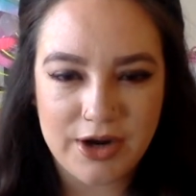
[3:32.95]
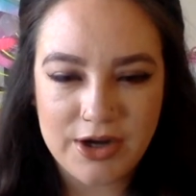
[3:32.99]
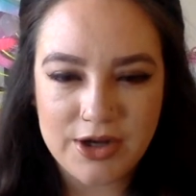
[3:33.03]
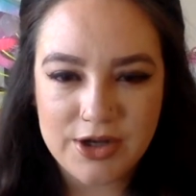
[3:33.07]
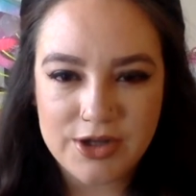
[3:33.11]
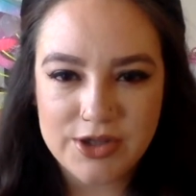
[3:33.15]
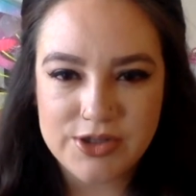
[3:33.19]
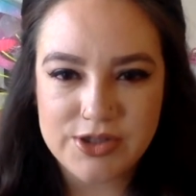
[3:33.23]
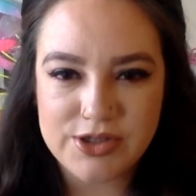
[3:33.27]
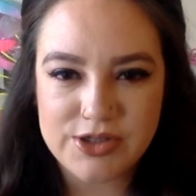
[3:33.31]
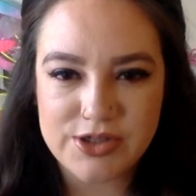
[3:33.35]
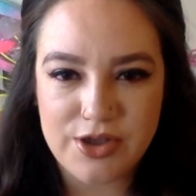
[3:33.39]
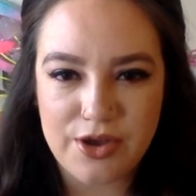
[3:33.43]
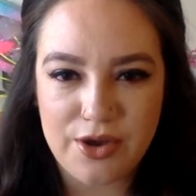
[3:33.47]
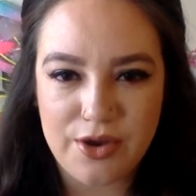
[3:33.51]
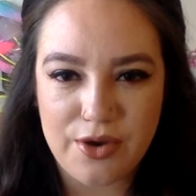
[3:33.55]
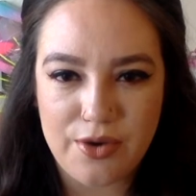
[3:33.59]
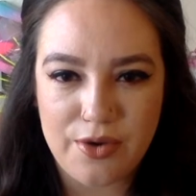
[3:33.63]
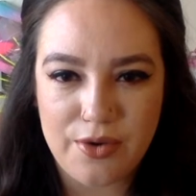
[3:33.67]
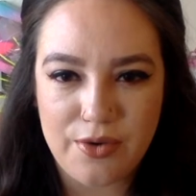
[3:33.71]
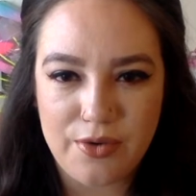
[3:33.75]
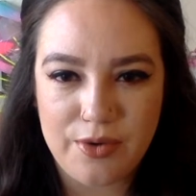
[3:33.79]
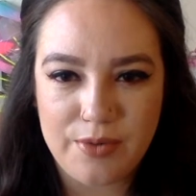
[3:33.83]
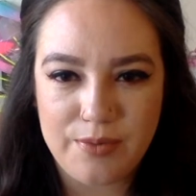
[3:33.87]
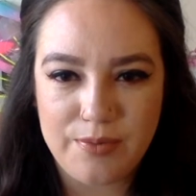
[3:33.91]

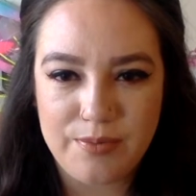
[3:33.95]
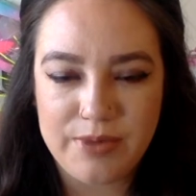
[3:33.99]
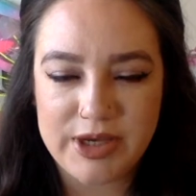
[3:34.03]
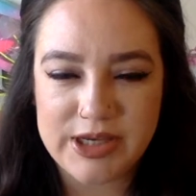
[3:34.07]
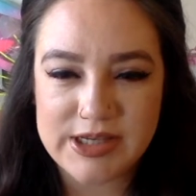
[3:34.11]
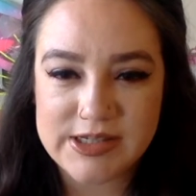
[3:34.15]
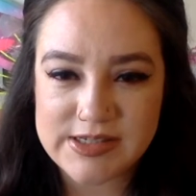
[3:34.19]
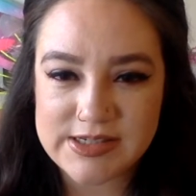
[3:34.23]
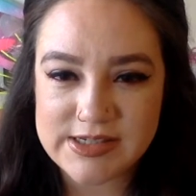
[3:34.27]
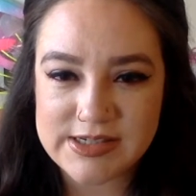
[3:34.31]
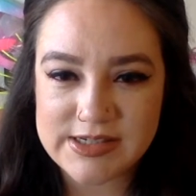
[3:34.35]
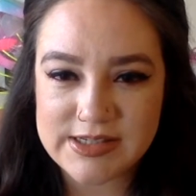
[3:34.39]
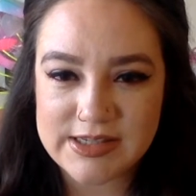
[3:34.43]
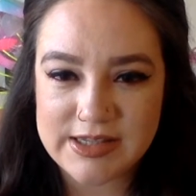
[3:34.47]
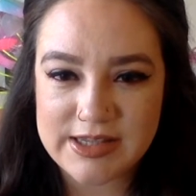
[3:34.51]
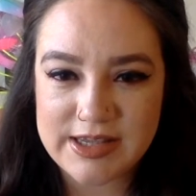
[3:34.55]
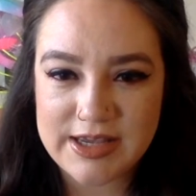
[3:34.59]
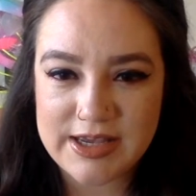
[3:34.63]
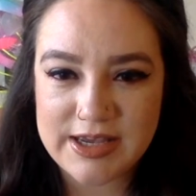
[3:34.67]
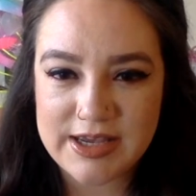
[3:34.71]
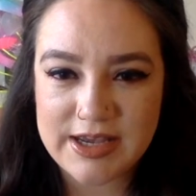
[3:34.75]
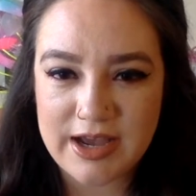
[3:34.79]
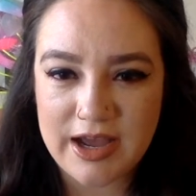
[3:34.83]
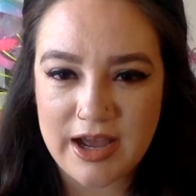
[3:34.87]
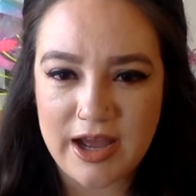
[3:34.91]
So
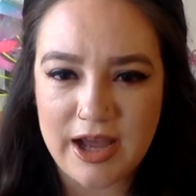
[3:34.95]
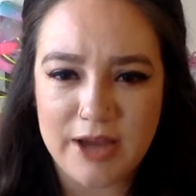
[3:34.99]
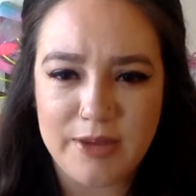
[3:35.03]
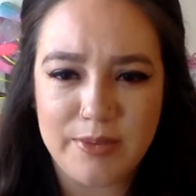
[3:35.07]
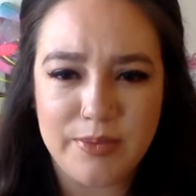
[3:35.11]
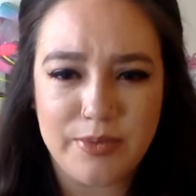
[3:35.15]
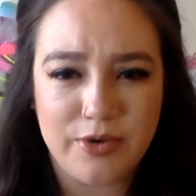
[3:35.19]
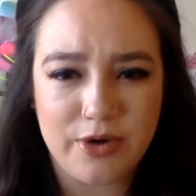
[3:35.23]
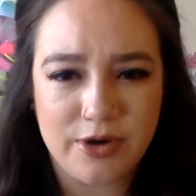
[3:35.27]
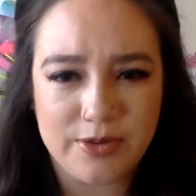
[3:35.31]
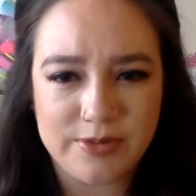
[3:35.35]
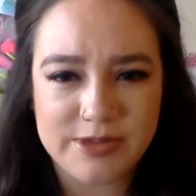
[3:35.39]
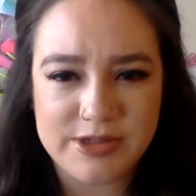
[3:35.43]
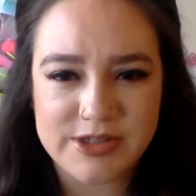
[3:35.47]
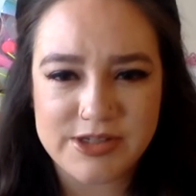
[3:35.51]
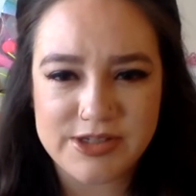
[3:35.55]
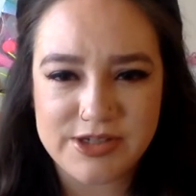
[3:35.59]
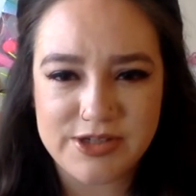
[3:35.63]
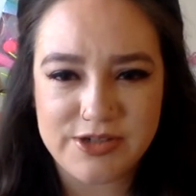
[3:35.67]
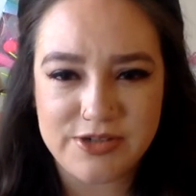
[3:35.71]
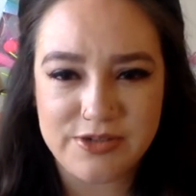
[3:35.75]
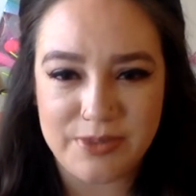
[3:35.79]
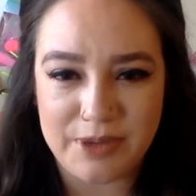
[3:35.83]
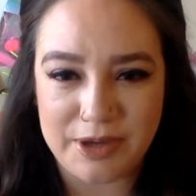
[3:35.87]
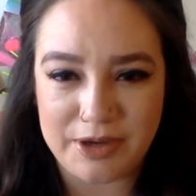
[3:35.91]
basically, I promise to
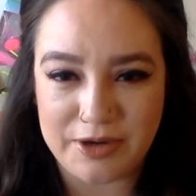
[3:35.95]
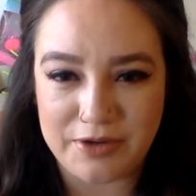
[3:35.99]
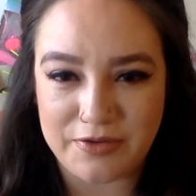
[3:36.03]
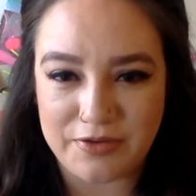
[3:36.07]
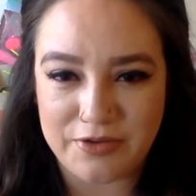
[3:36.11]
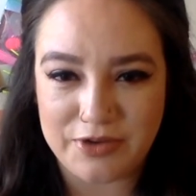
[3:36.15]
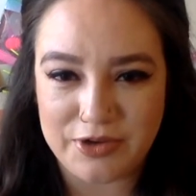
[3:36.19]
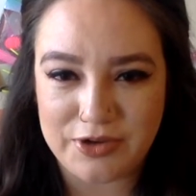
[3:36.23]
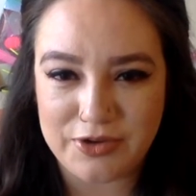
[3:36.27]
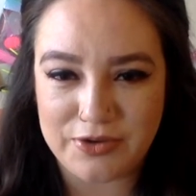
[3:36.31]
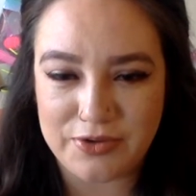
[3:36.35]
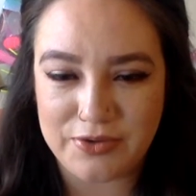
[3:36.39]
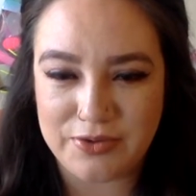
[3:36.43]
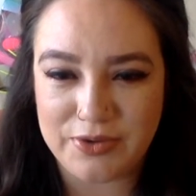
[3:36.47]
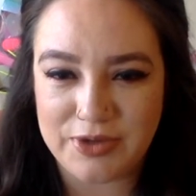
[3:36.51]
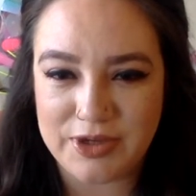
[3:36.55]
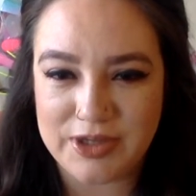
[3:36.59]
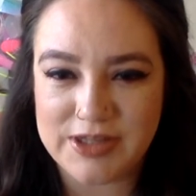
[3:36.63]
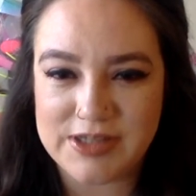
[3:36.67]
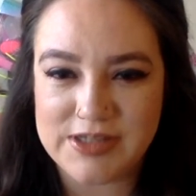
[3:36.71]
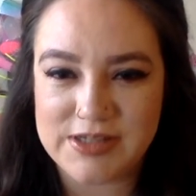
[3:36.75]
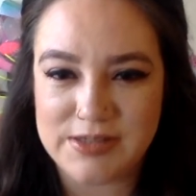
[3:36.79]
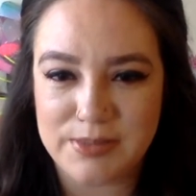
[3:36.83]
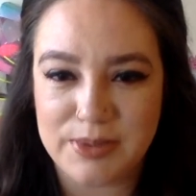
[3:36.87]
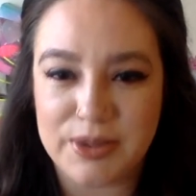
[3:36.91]
do better for you in
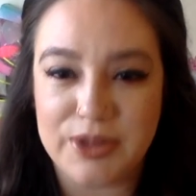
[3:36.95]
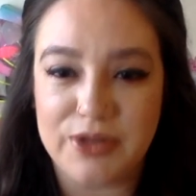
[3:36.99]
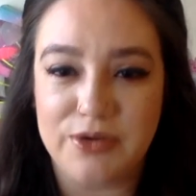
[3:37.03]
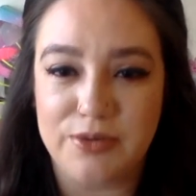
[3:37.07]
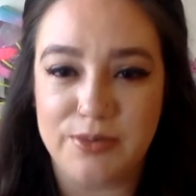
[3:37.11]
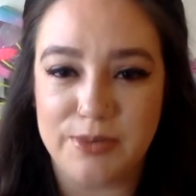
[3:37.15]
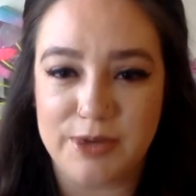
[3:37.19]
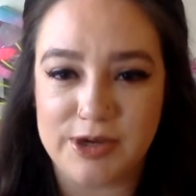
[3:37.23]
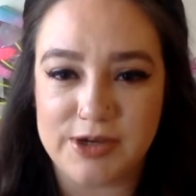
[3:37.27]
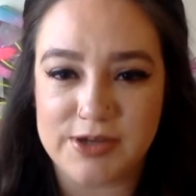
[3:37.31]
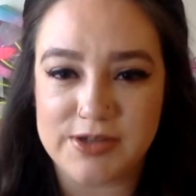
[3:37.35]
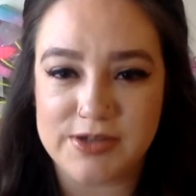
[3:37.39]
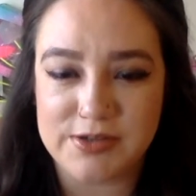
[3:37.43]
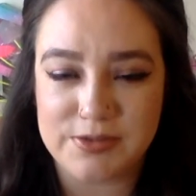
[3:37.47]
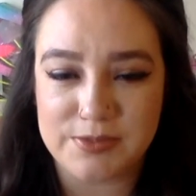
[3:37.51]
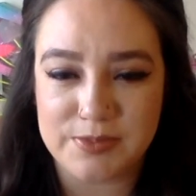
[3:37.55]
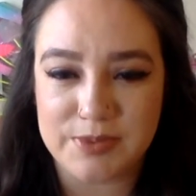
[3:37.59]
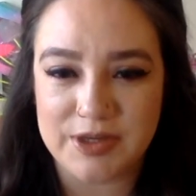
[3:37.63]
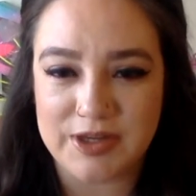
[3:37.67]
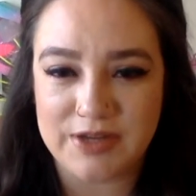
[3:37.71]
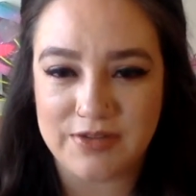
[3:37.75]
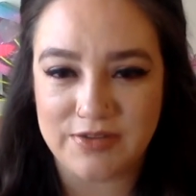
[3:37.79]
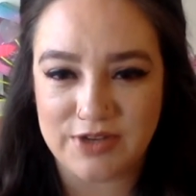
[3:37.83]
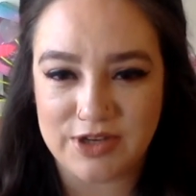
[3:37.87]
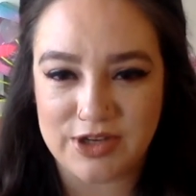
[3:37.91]
some other box
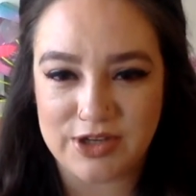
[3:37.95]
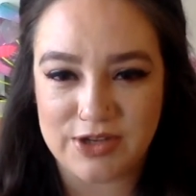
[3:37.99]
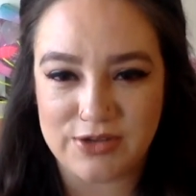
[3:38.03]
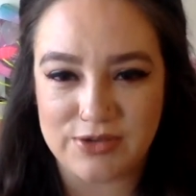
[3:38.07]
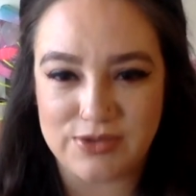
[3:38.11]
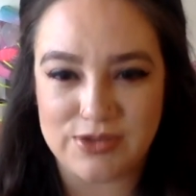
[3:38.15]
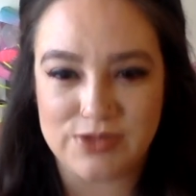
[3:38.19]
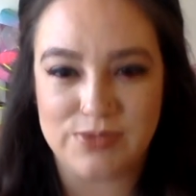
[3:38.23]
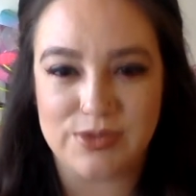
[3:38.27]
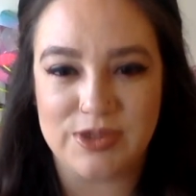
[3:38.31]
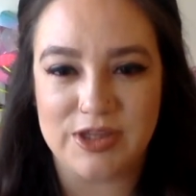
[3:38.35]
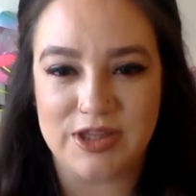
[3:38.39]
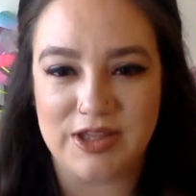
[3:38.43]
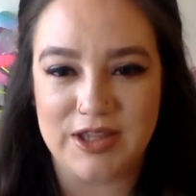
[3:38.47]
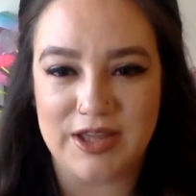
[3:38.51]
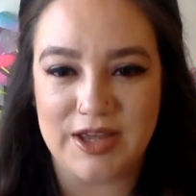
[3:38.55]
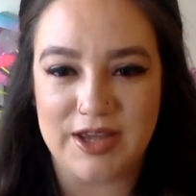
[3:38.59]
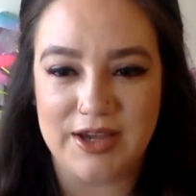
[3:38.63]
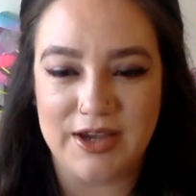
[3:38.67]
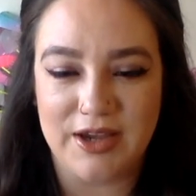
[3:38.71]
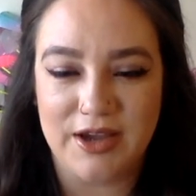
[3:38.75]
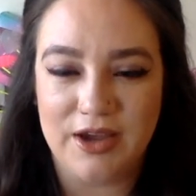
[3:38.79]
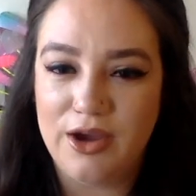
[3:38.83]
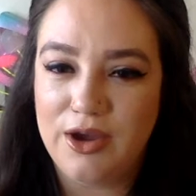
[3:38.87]
opening videos with like